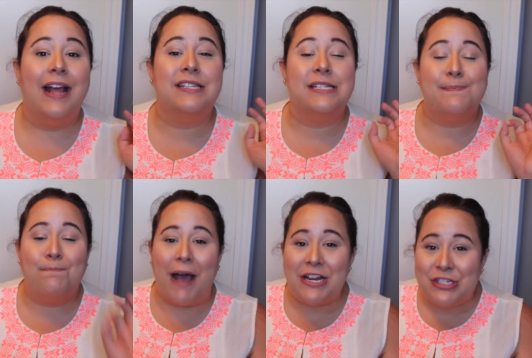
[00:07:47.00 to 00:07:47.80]

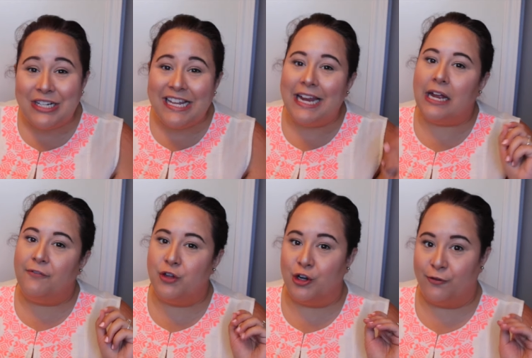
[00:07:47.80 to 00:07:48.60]
especially
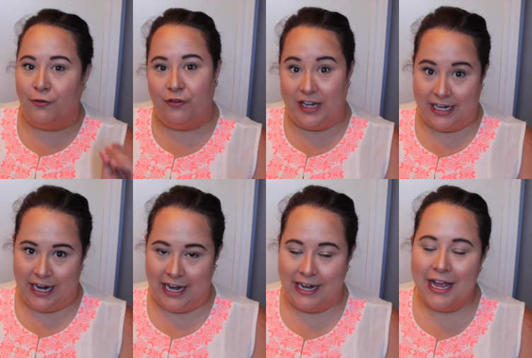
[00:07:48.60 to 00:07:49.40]
if you're
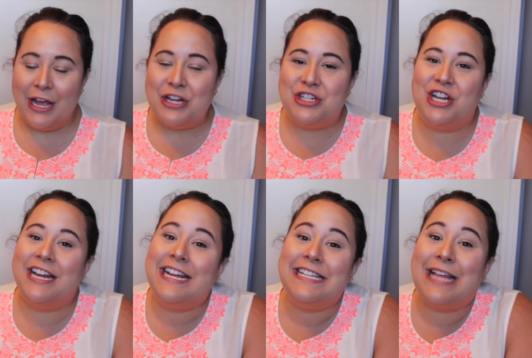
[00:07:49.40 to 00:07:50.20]
vegan.
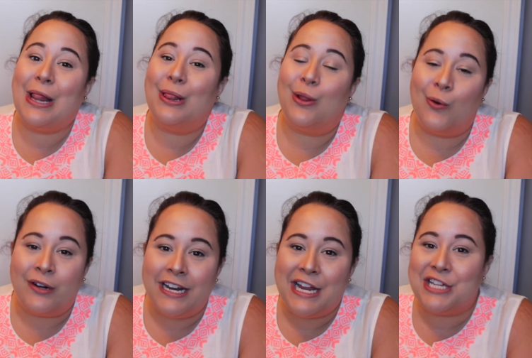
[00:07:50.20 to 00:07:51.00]
She is
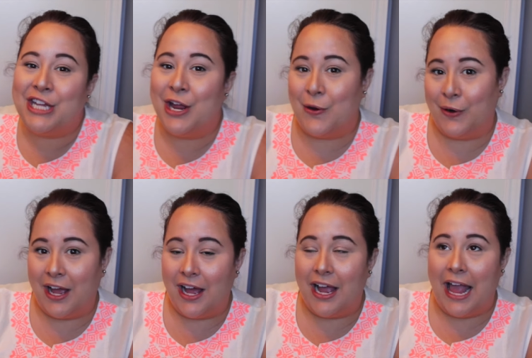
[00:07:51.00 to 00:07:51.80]
Lauren
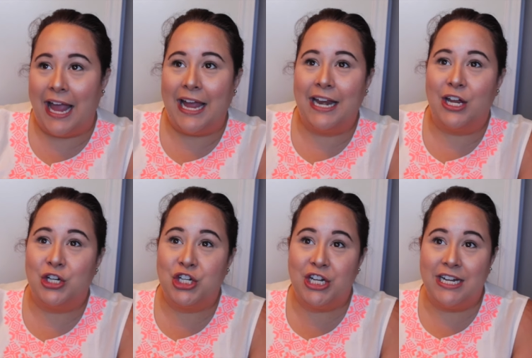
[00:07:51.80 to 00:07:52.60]
Toyota, and
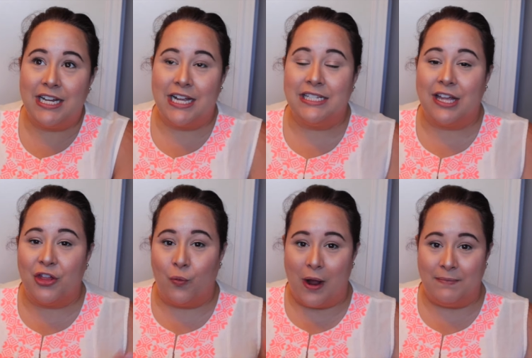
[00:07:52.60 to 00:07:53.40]
she does
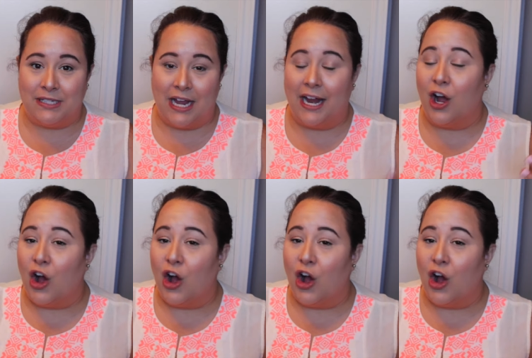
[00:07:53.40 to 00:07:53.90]
the website